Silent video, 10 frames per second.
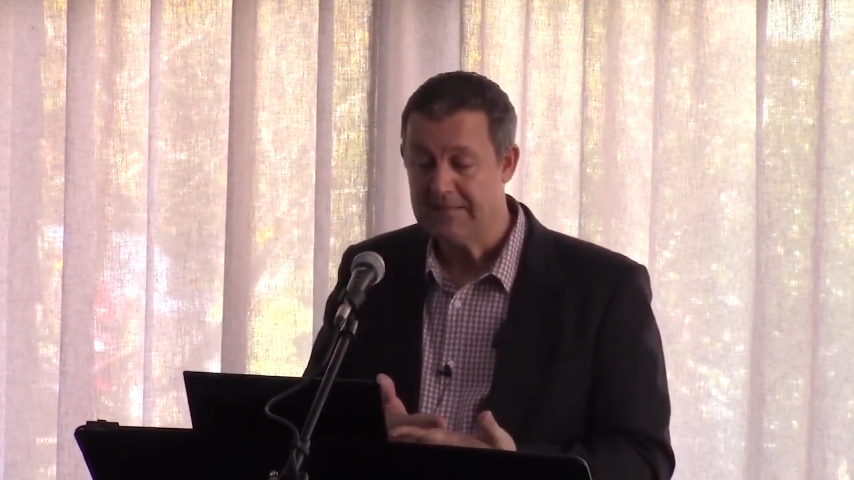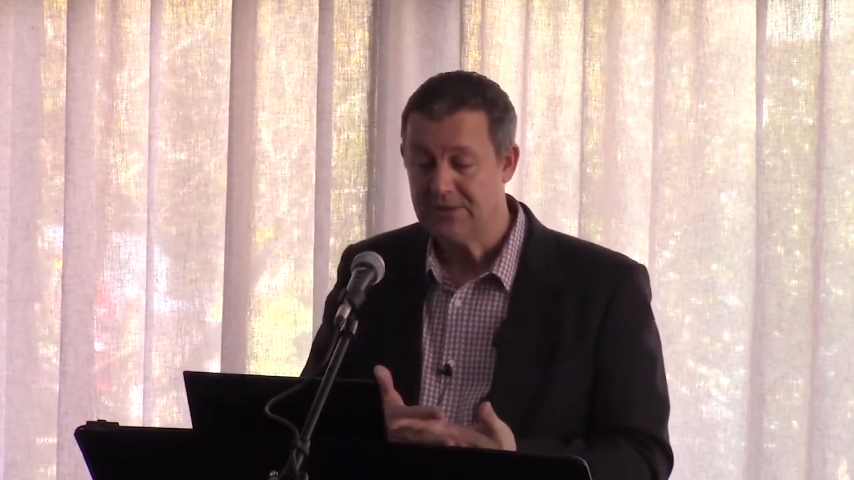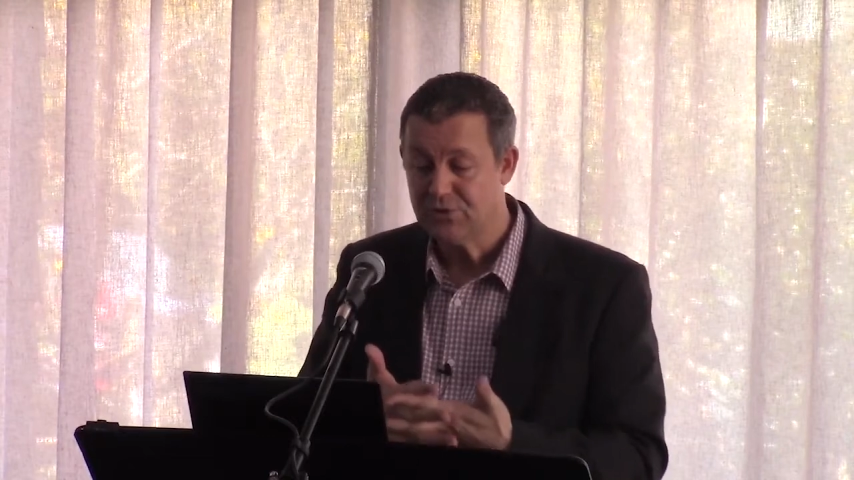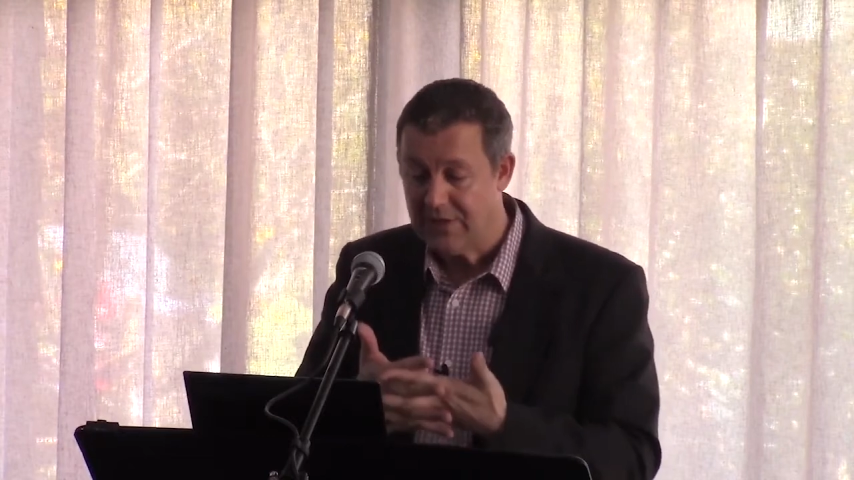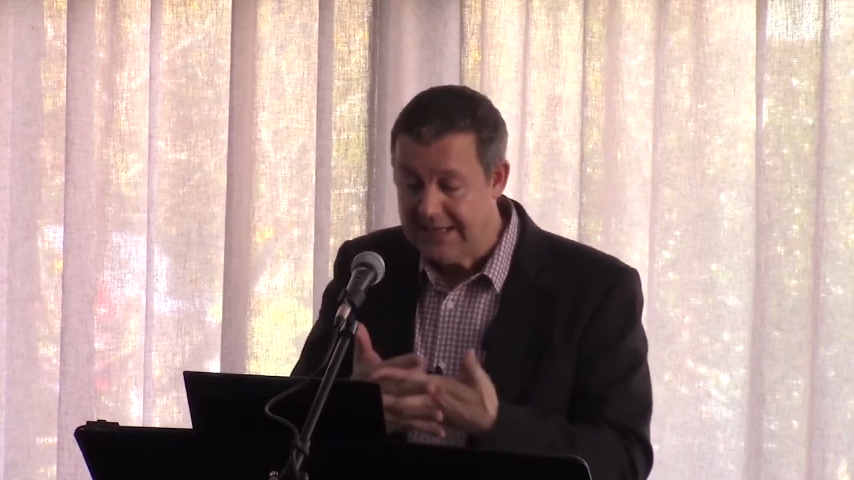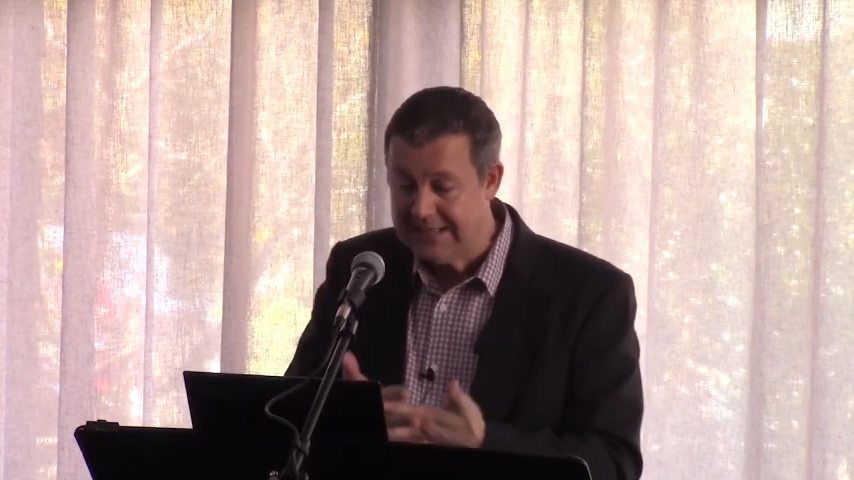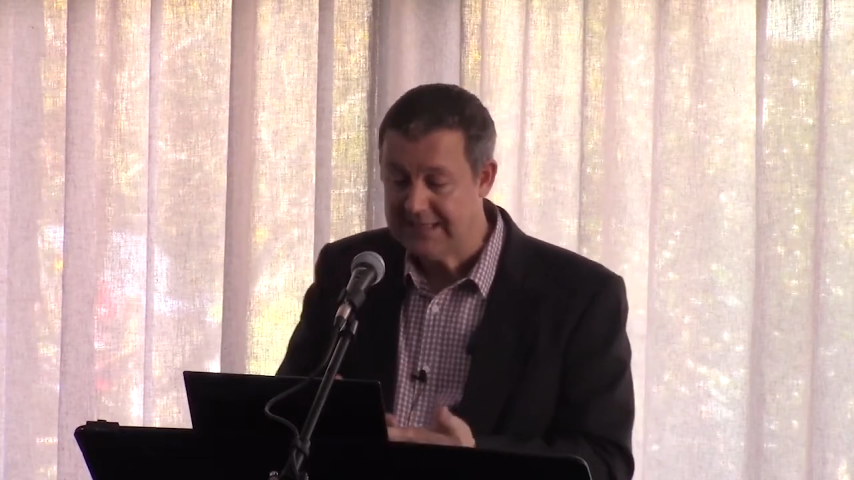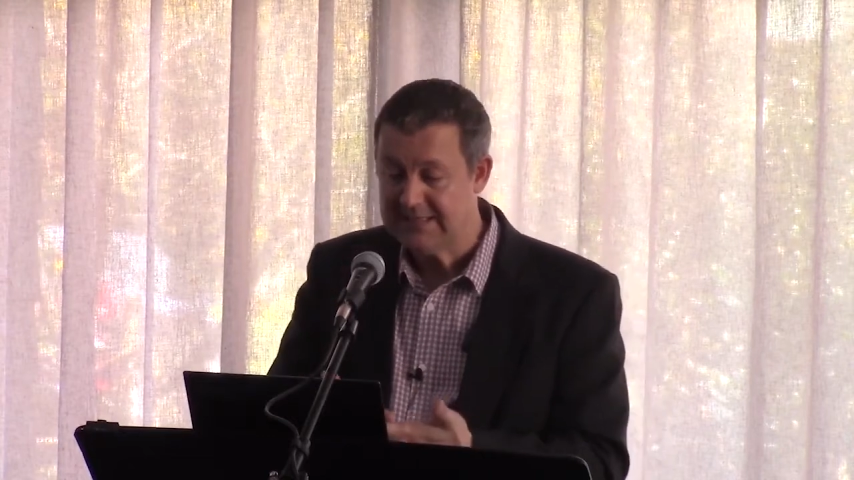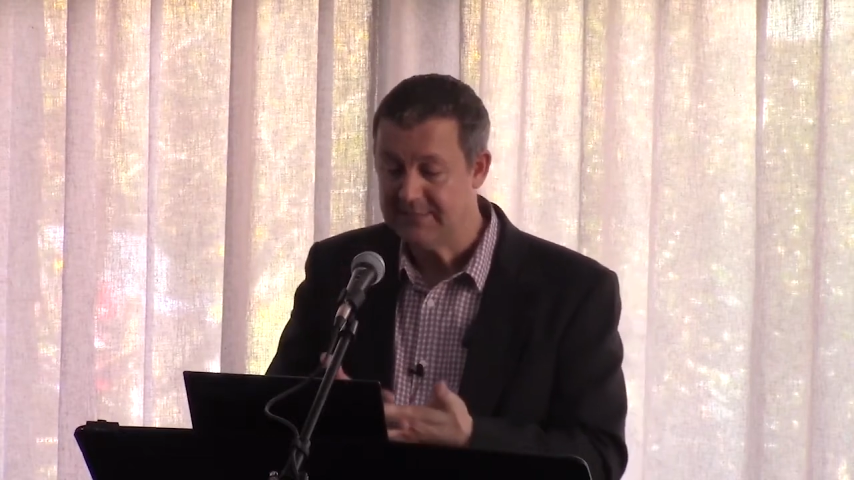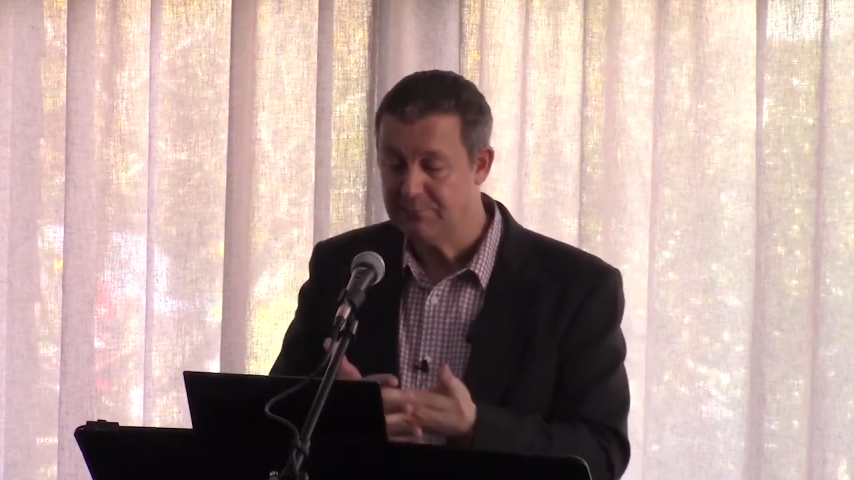Training
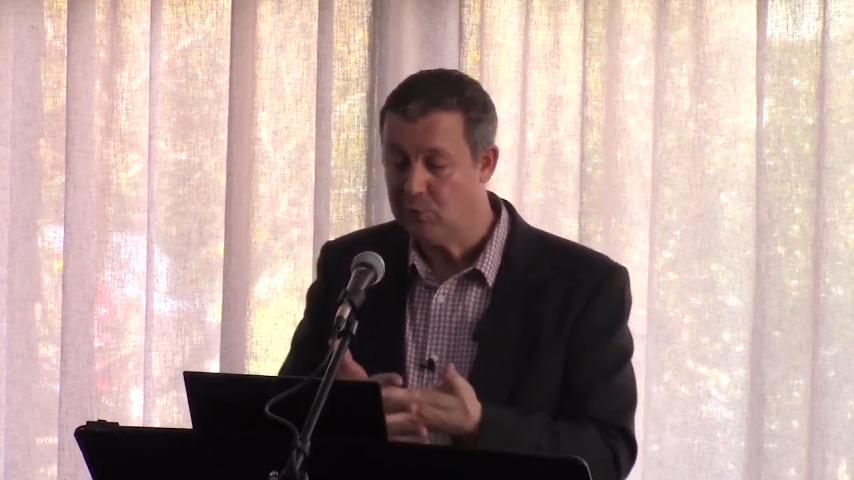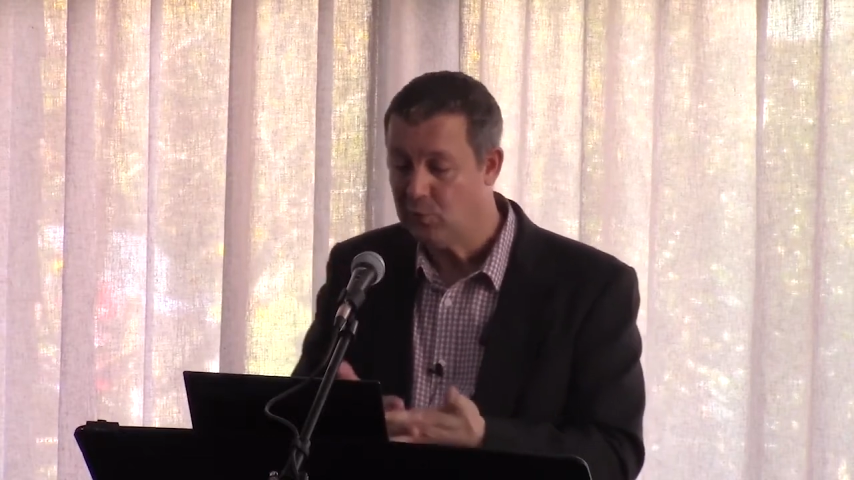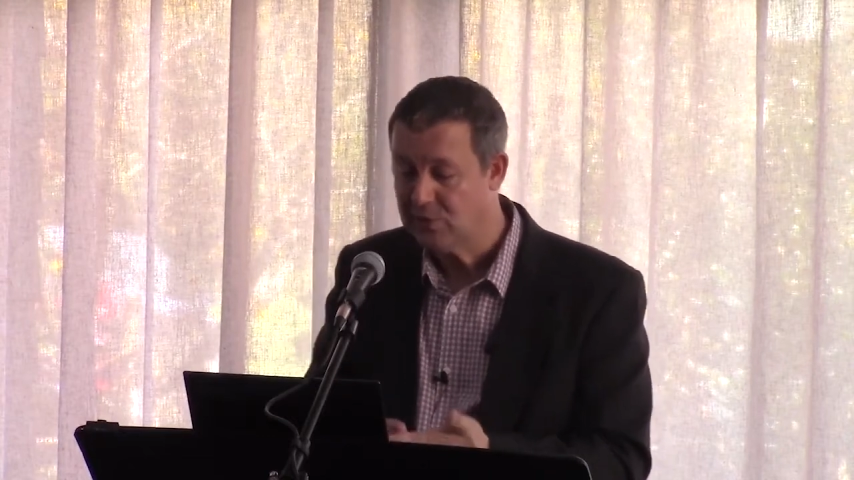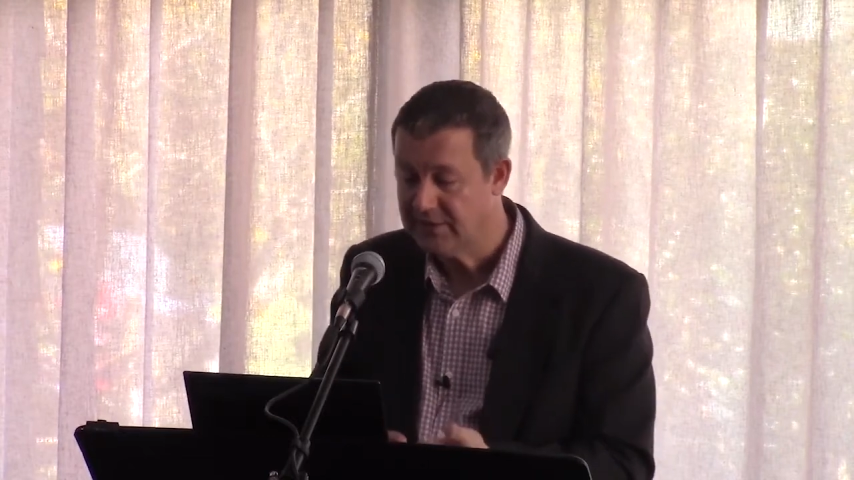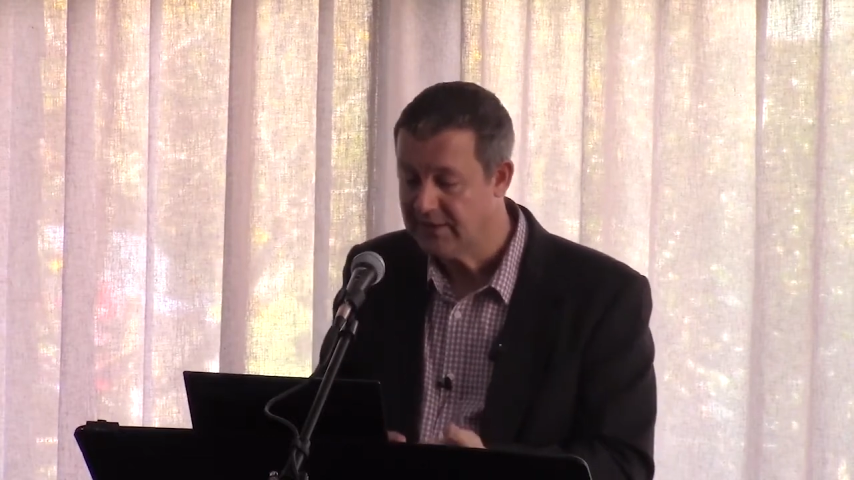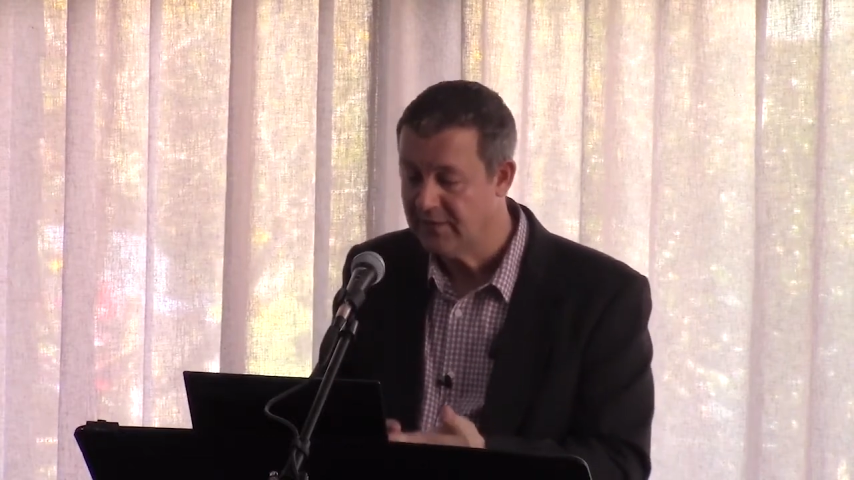is important,